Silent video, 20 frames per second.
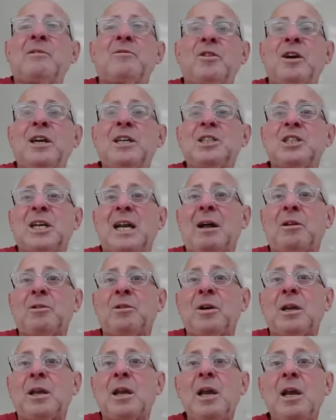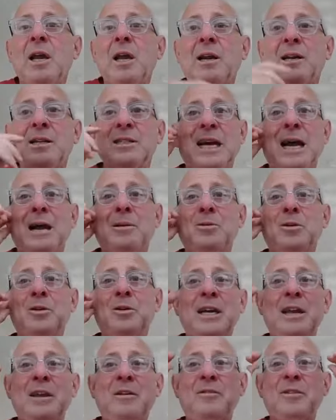inflation outlook because I
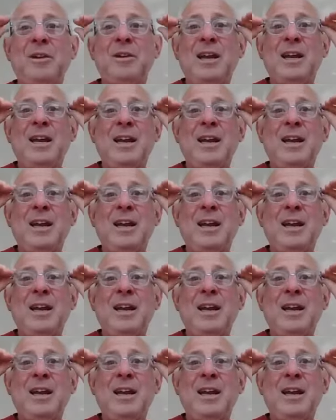believe